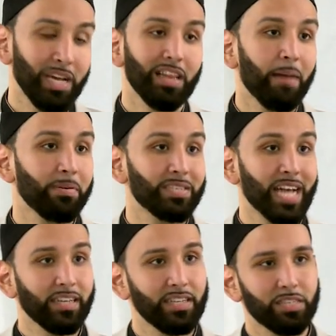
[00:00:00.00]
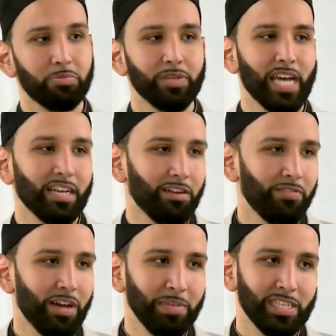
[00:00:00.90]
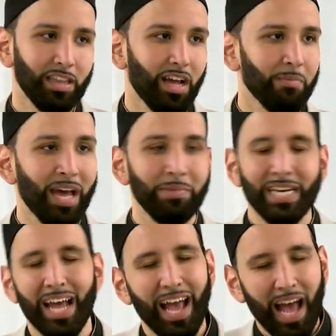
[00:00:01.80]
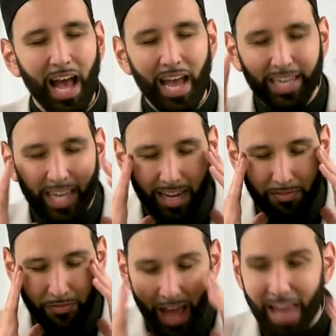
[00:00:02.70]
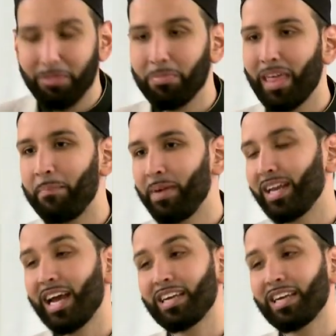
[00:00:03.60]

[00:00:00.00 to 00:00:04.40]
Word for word: May Allah protect us and protect our families. Allahumma I mean, I can't fathom that pain.